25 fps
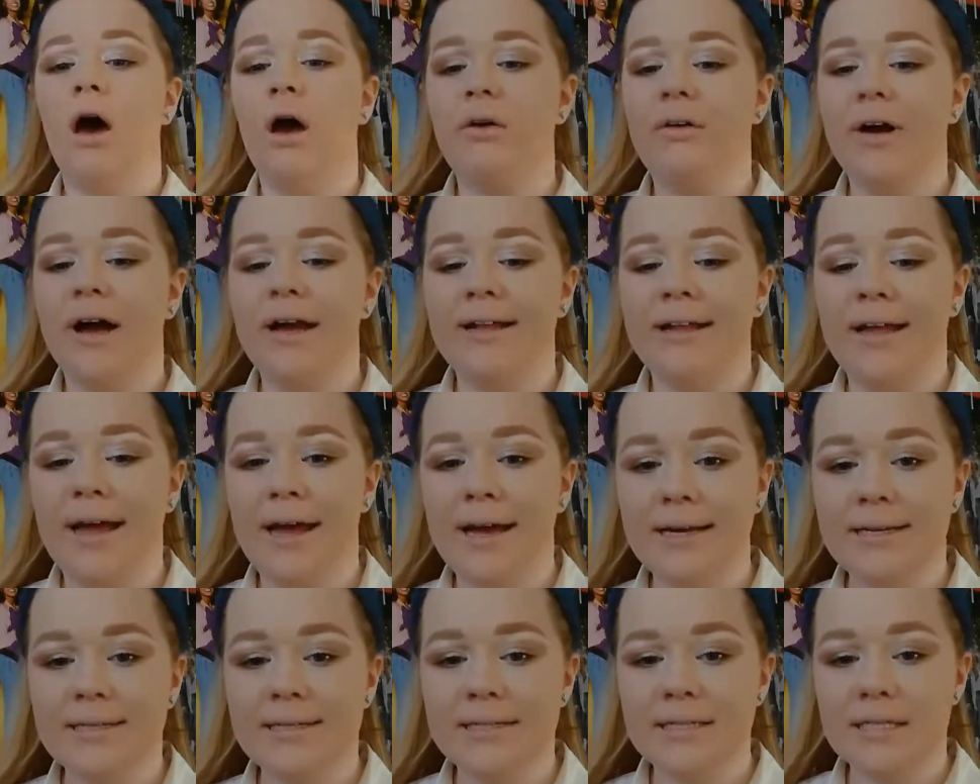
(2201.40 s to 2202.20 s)
Alright,
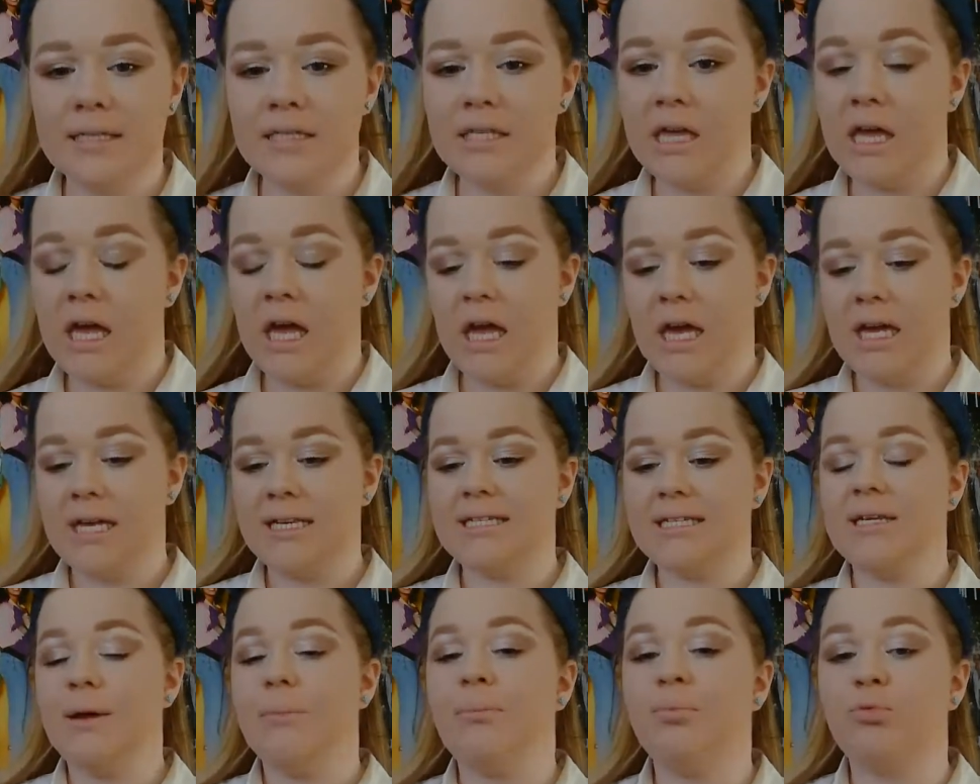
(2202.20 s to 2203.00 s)
next
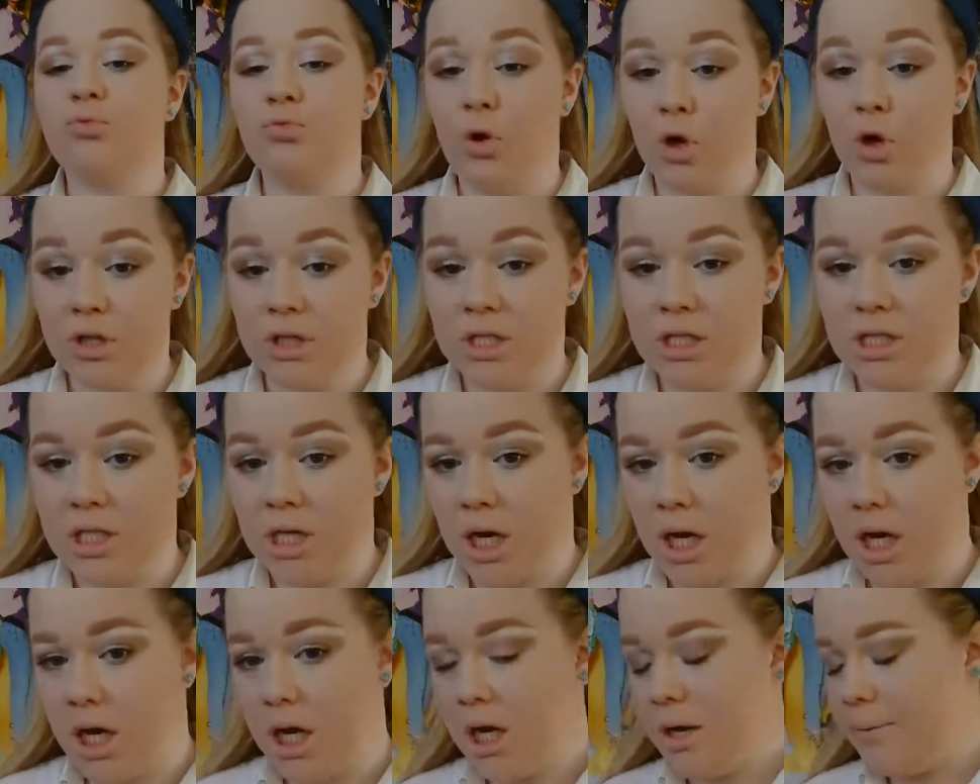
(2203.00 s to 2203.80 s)
is
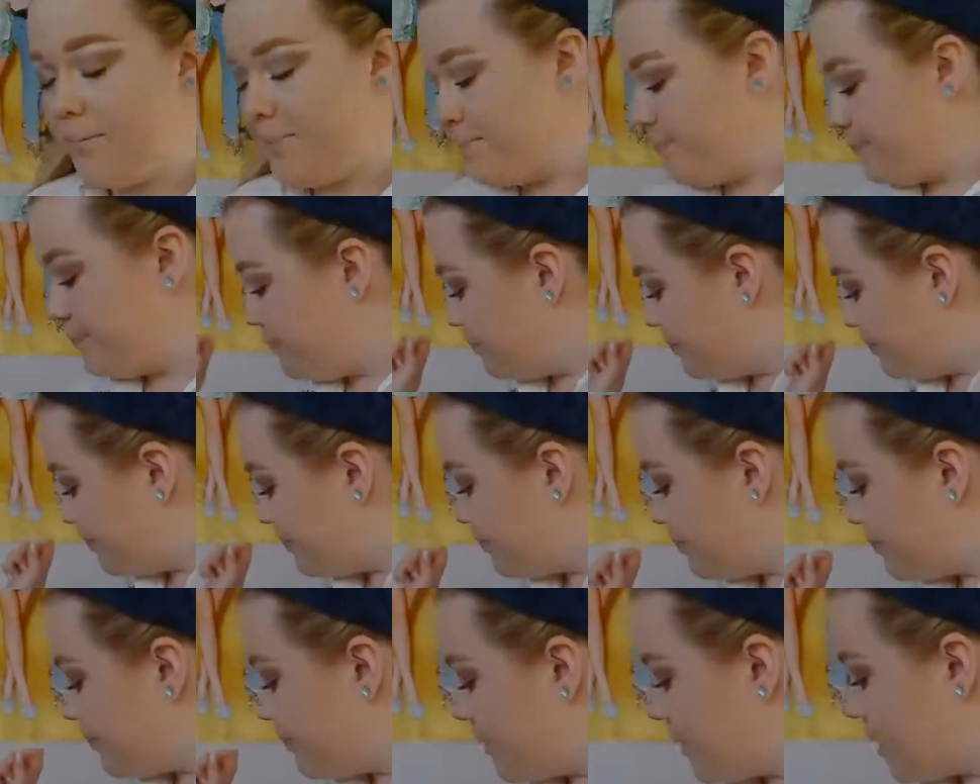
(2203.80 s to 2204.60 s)
bronzer.
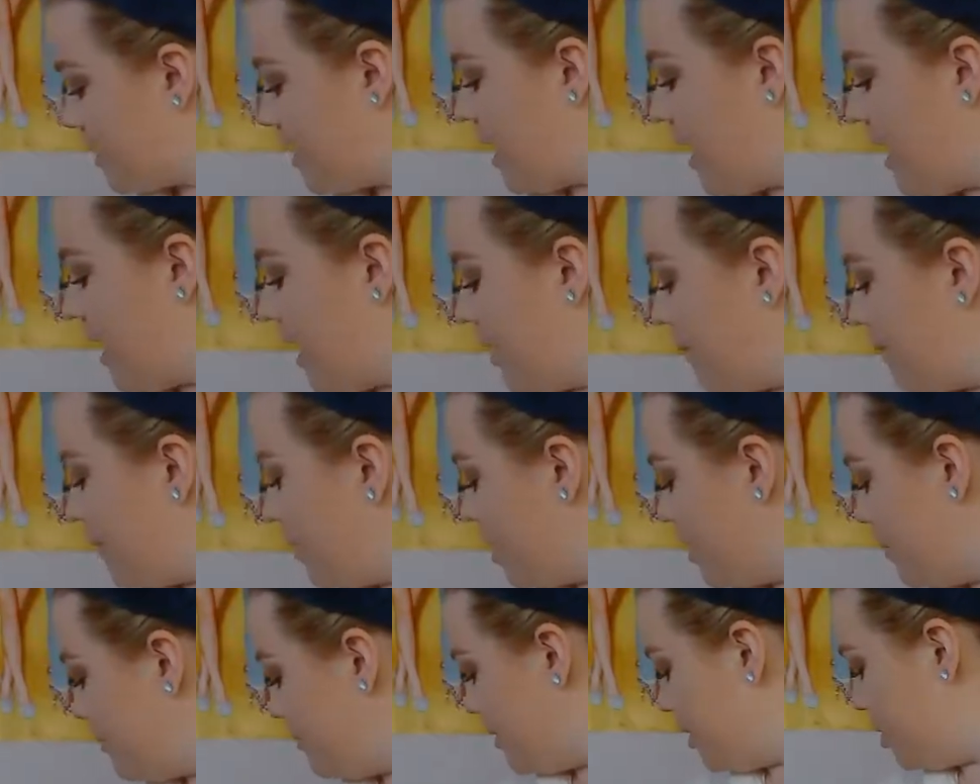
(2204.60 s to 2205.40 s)
And I'm
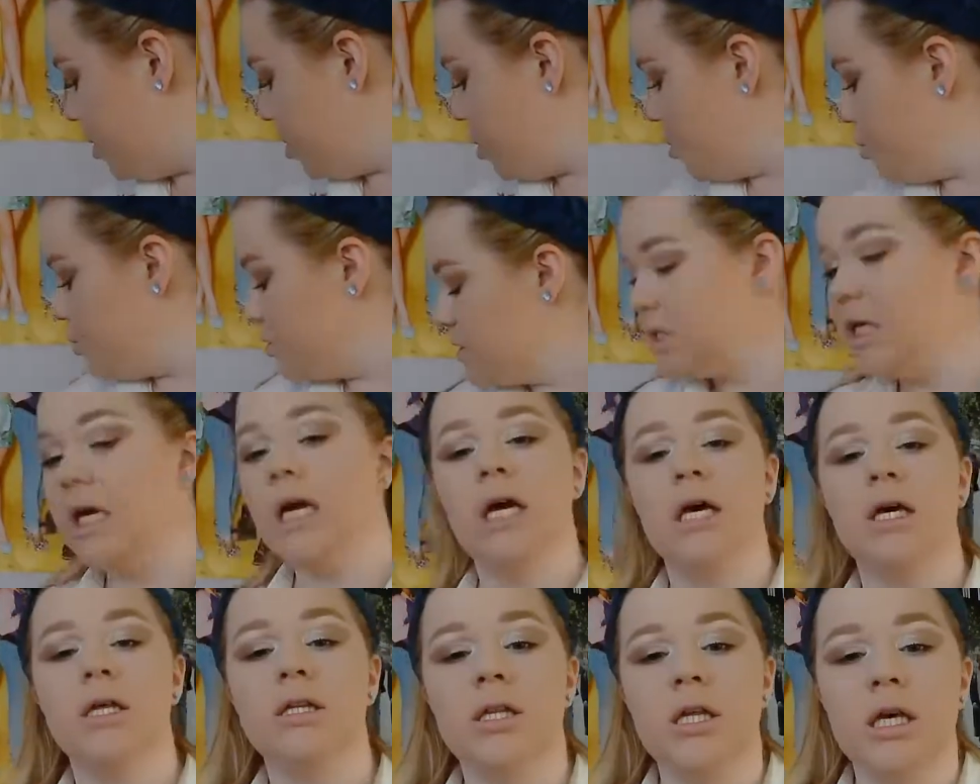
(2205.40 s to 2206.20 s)
going to be
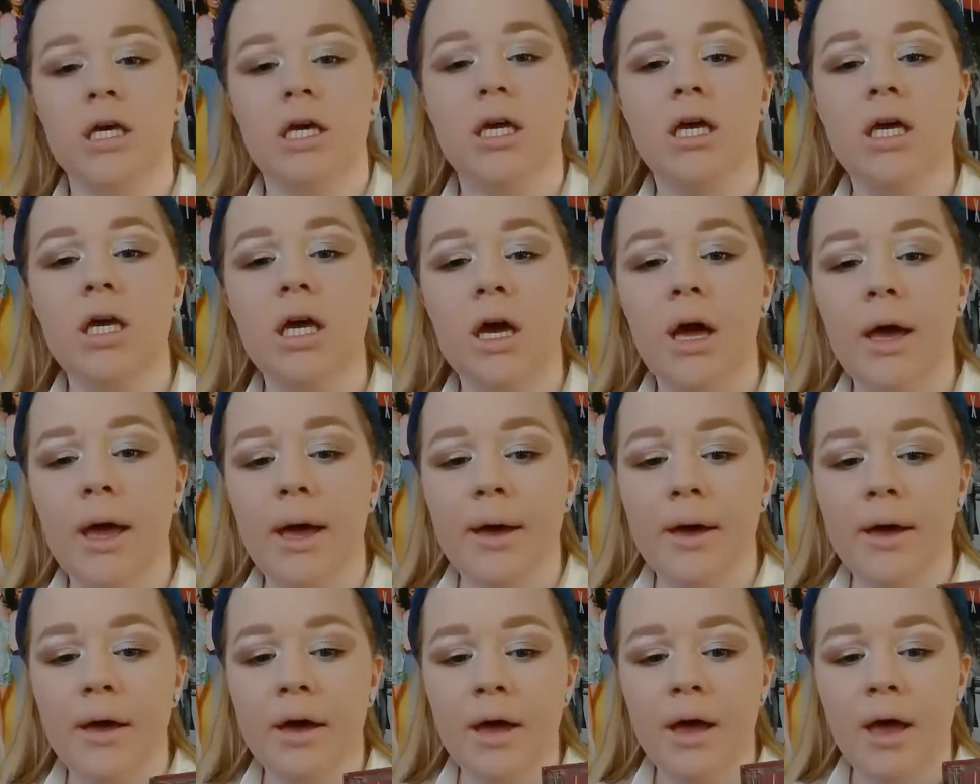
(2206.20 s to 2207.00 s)
using the
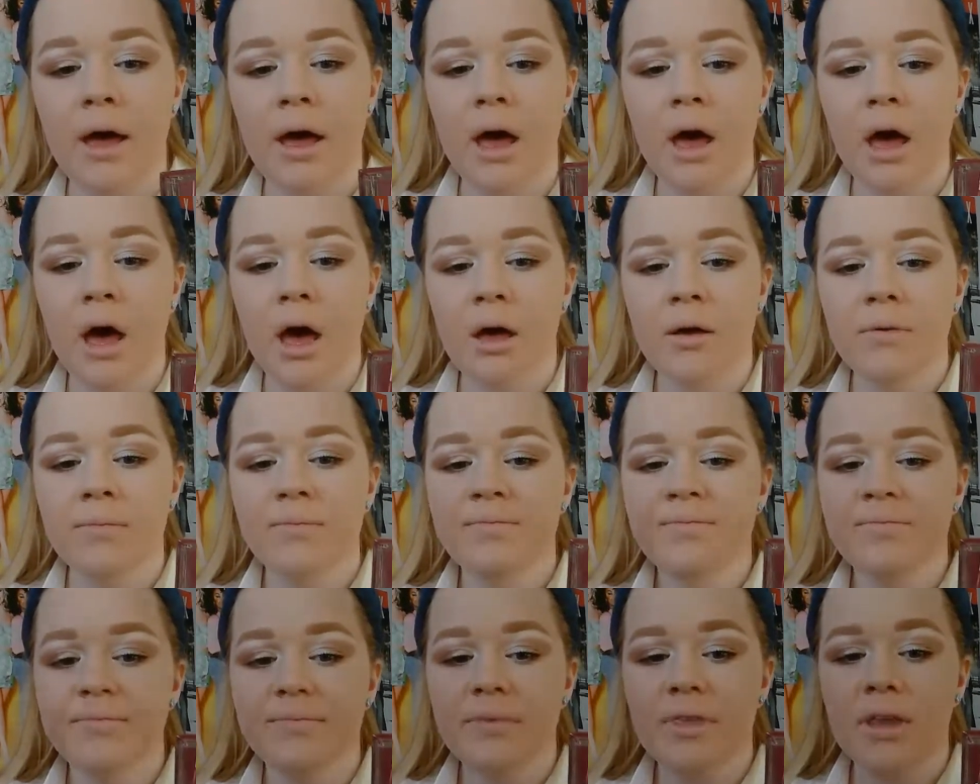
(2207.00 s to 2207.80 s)

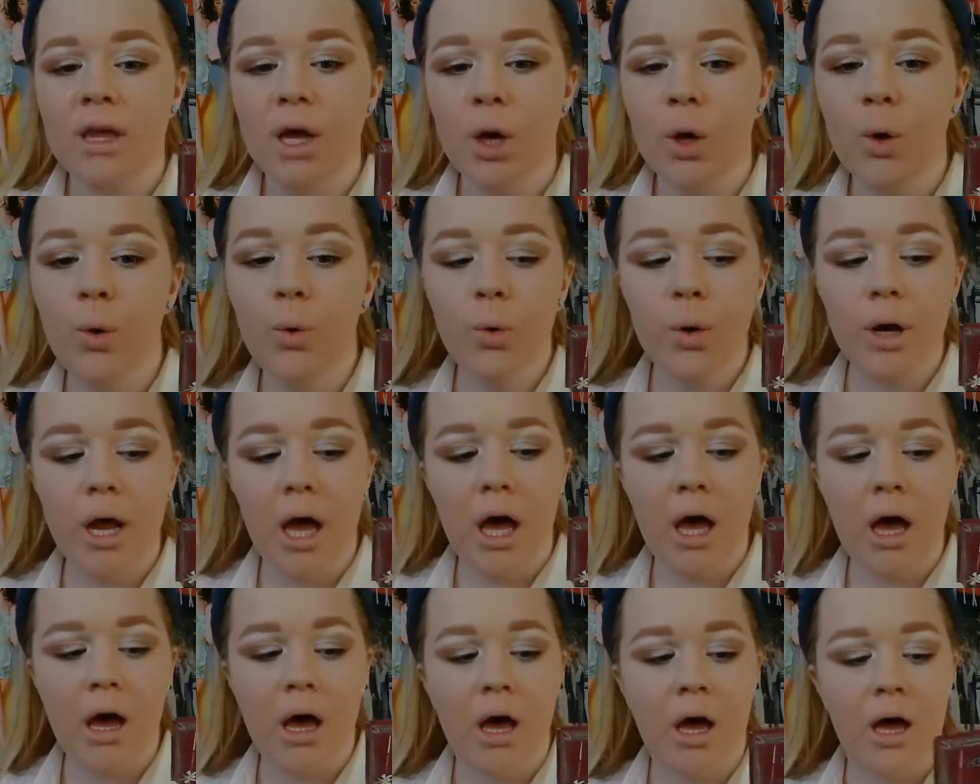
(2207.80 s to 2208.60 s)

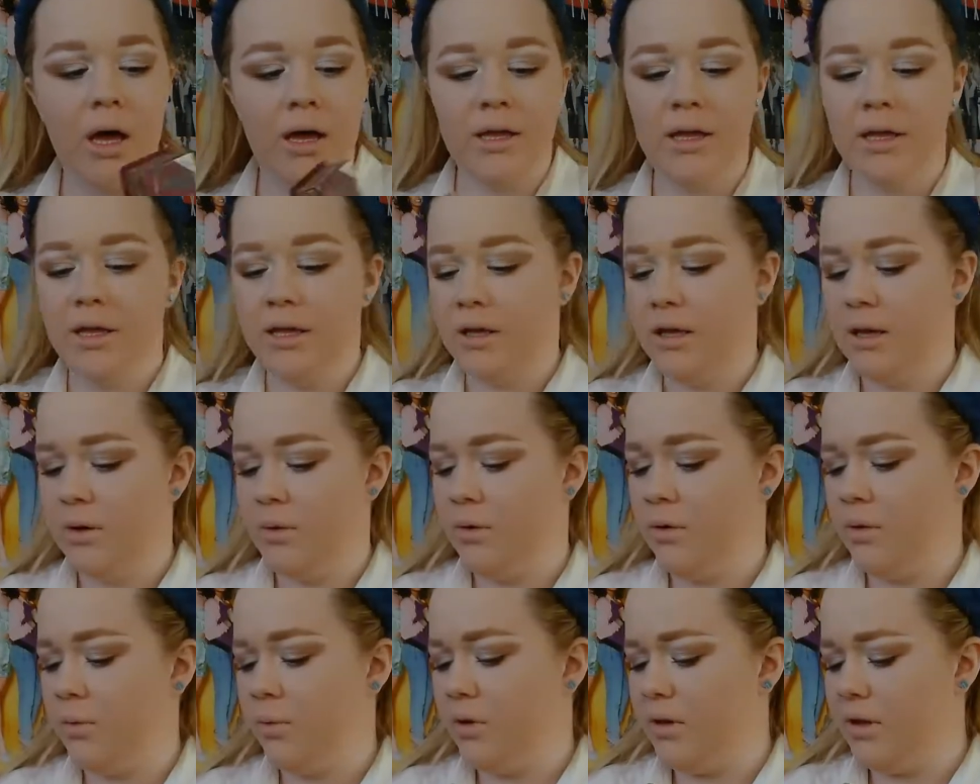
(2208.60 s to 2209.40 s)
Hoola.
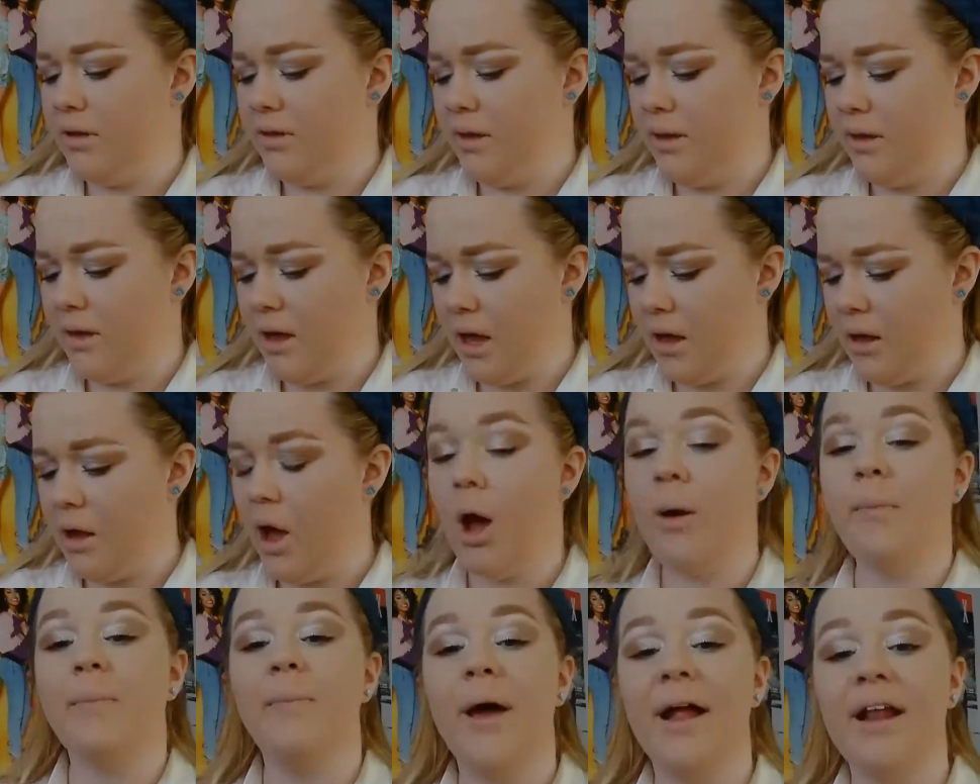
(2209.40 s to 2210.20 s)
What is it again?
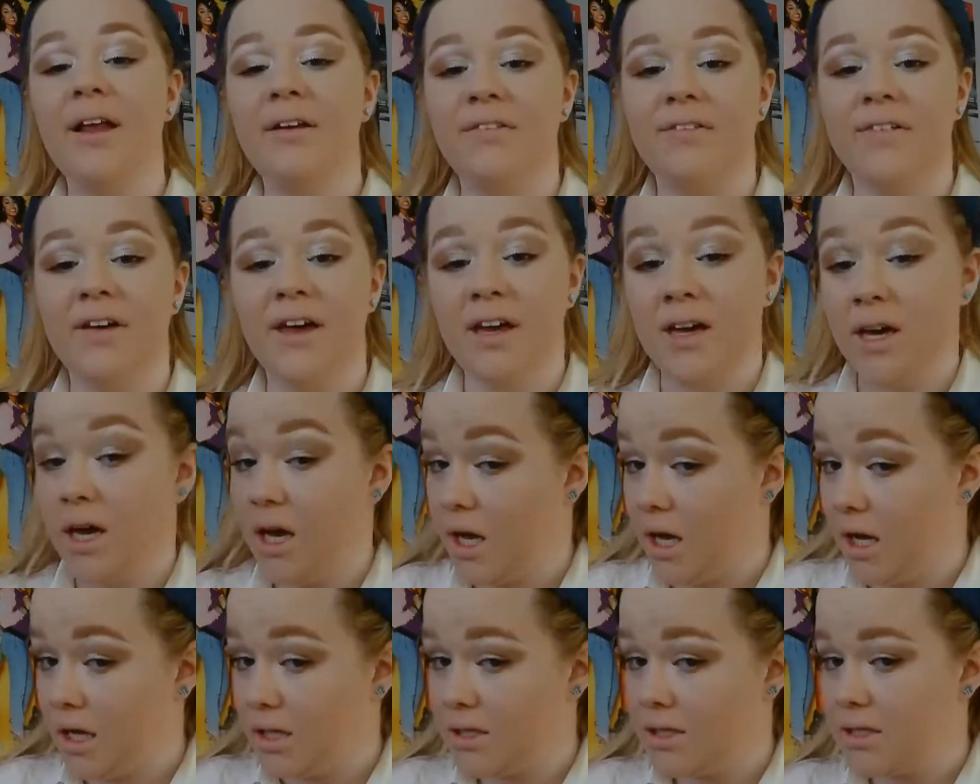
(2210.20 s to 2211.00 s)
Oh, Benefit,
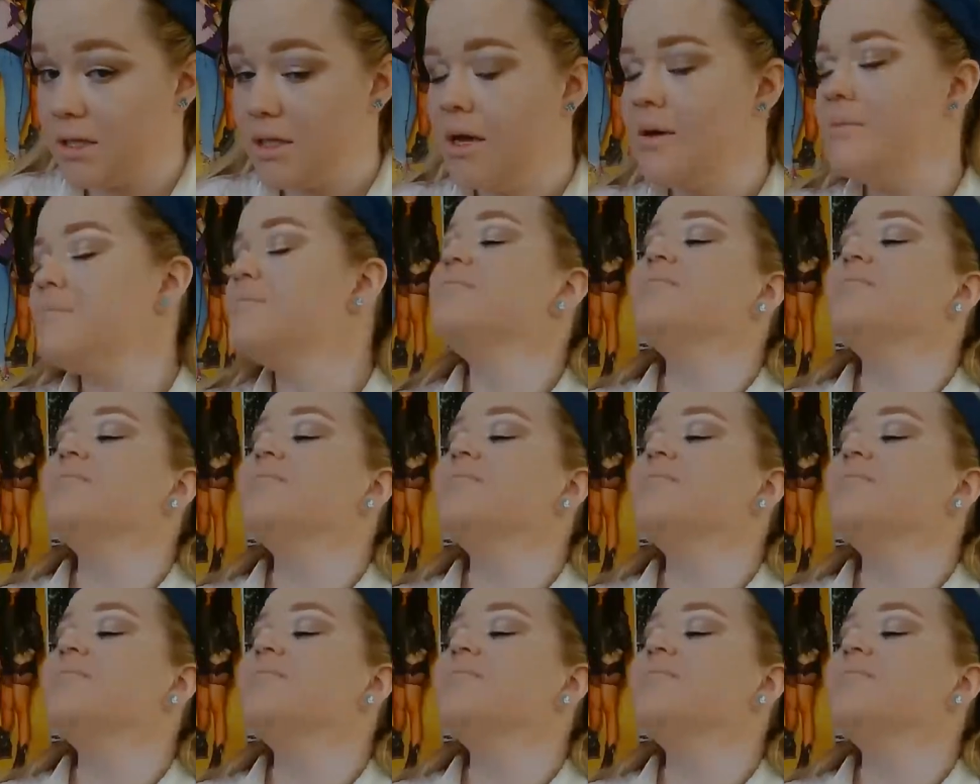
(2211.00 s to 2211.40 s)
yes.